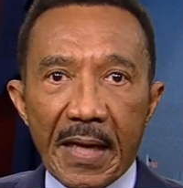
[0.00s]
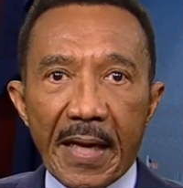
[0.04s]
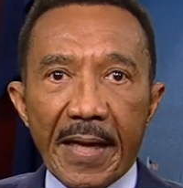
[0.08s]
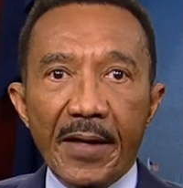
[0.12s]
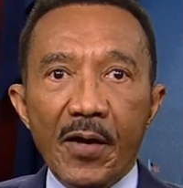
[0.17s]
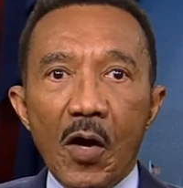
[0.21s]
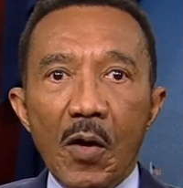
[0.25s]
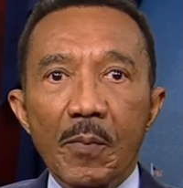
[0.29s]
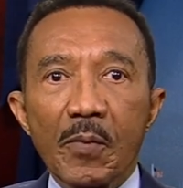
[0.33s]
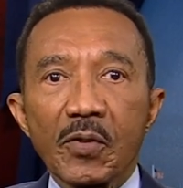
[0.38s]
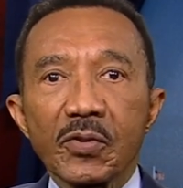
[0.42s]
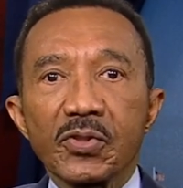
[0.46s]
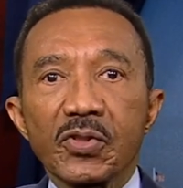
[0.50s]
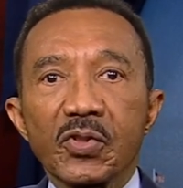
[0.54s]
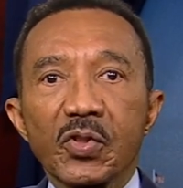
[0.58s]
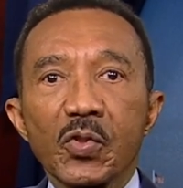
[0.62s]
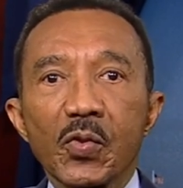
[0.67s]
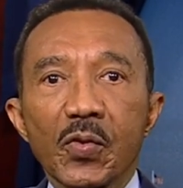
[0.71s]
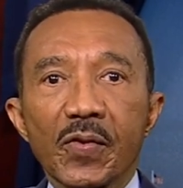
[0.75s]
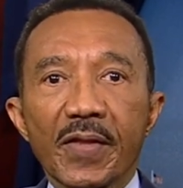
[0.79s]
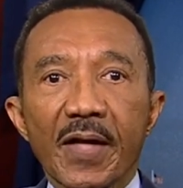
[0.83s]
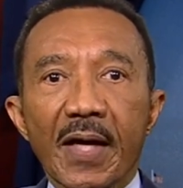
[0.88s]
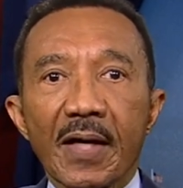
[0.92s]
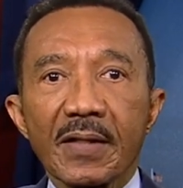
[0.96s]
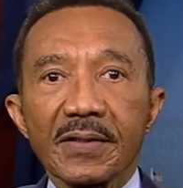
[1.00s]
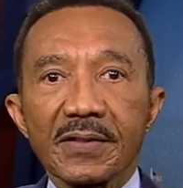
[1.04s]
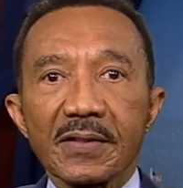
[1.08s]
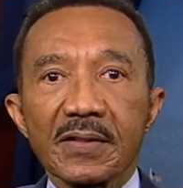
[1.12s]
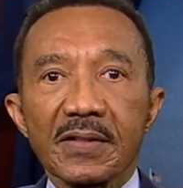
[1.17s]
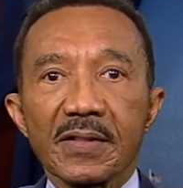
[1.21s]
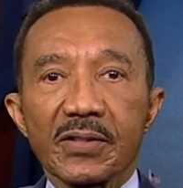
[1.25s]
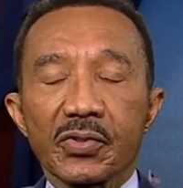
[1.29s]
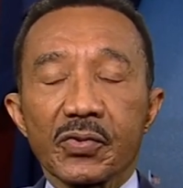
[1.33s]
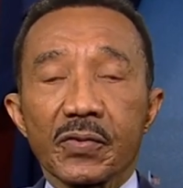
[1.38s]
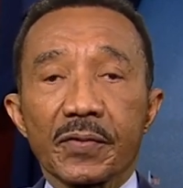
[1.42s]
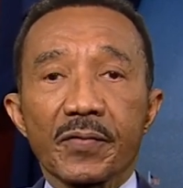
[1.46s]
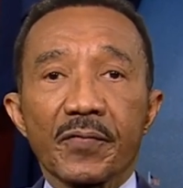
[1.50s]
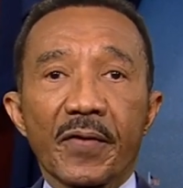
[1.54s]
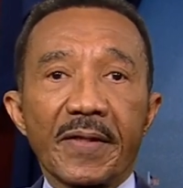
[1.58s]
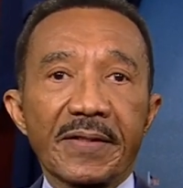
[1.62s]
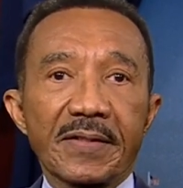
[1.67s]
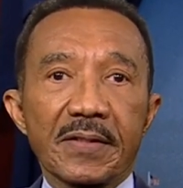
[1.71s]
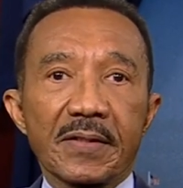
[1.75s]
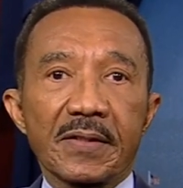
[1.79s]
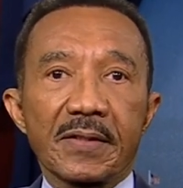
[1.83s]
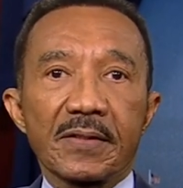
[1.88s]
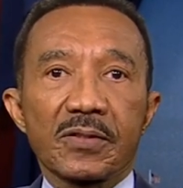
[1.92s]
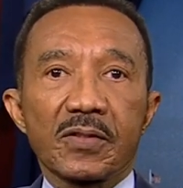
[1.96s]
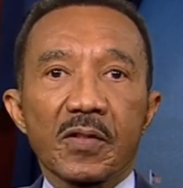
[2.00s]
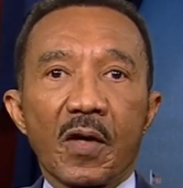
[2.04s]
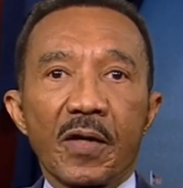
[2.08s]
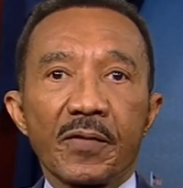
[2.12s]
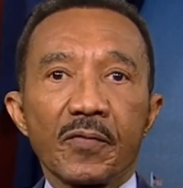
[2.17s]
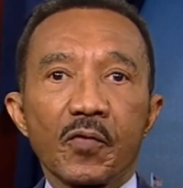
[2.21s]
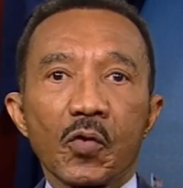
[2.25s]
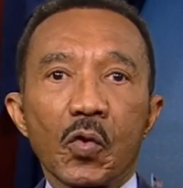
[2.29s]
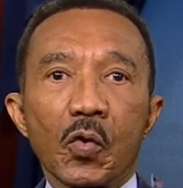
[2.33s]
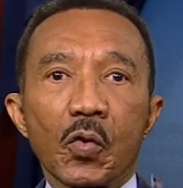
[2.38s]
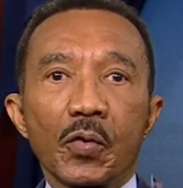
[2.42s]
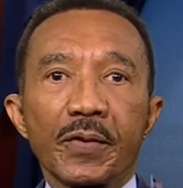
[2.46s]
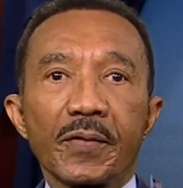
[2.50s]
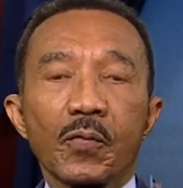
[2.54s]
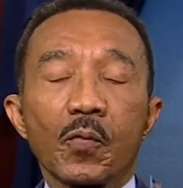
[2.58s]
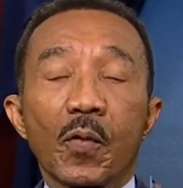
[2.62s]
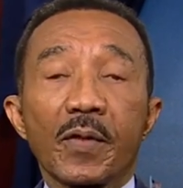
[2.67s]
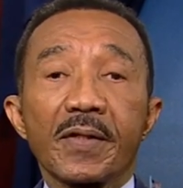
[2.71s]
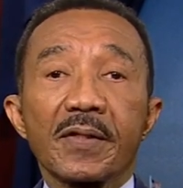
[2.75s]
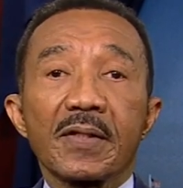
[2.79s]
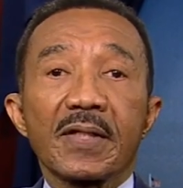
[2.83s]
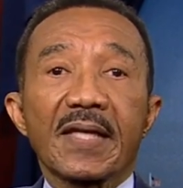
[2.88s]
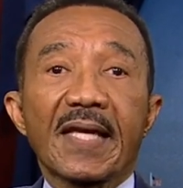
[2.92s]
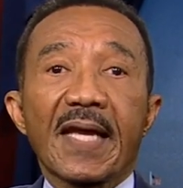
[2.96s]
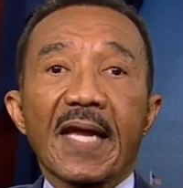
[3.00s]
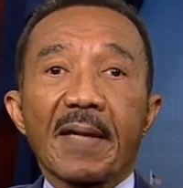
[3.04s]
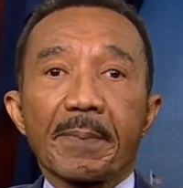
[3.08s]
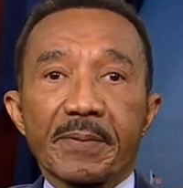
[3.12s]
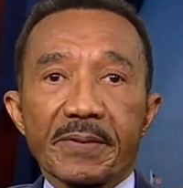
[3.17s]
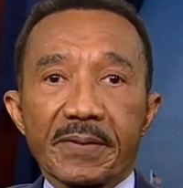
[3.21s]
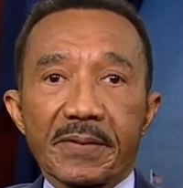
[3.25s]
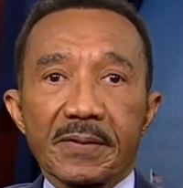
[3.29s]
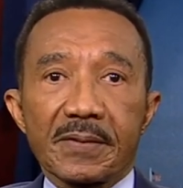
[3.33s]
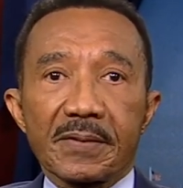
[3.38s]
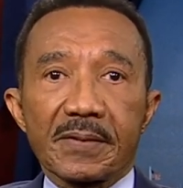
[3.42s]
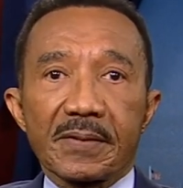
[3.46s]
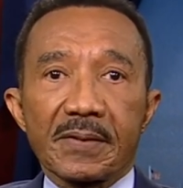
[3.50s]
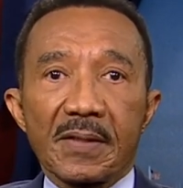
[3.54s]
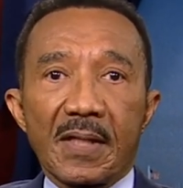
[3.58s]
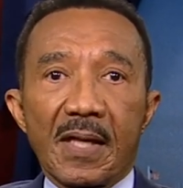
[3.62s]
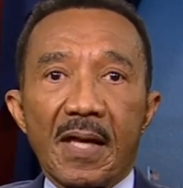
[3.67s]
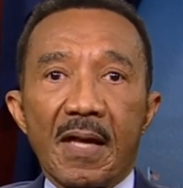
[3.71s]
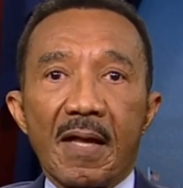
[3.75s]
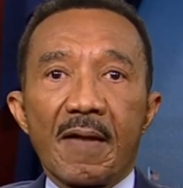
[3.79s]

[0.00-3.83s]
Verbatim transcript: and almost two thousand district residents are enrolled at one of the campuses.